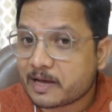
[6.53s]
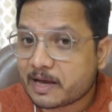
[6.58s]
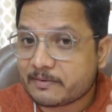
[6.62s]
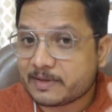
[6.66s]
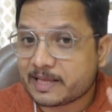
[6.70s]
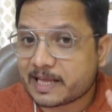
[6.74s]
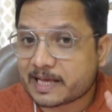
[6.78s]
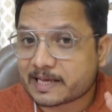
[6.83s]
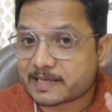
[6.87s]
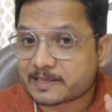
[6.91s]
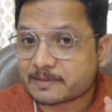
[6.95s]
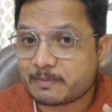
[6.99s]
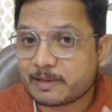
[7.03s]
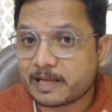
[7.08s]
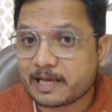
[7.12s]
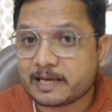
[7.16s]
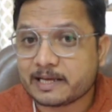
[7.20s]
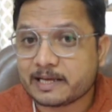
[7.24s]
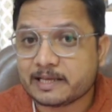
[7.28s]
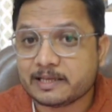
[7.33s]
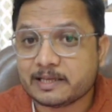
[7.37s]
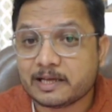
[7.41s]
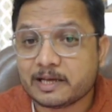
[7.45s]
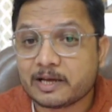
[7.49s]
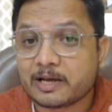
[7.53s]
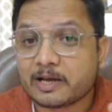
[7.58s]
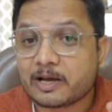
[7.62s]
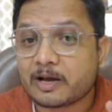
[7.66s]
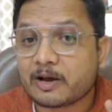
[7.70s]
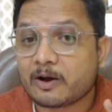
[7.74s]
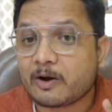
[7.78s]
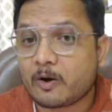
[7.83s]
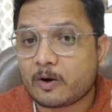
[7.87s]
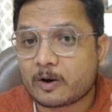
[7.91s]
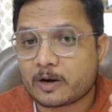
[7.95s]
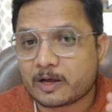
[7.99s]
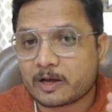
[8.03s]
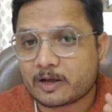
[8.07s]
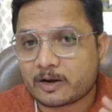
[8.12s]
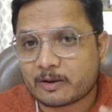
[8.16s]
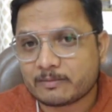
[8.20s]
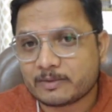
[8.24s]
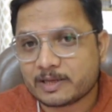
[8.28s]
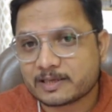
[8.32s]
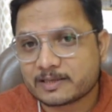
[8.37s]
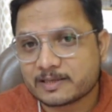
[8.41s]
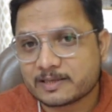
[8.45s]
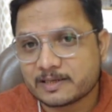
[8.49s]
I will explain order
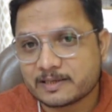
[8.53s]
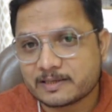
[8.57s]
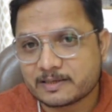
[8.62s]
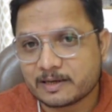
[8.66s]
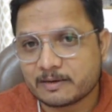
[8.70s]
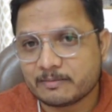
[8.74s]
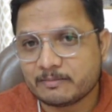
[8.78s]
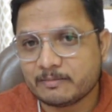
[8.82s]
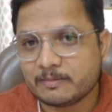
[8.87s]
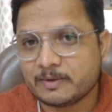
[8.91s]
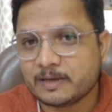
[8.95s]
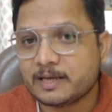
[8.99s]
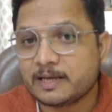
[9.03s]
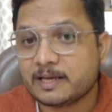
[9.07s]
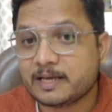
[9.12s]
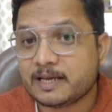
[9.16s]
of the system.